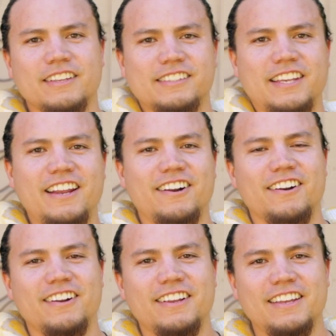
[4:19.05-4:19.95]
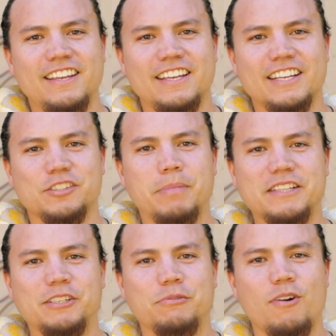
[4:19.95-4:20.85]
Now this here is
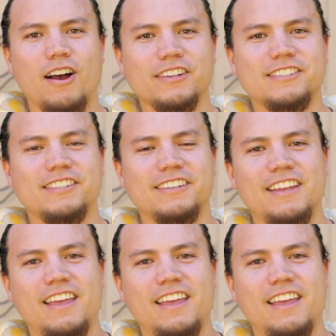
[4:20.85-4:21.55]
Betsy Ross,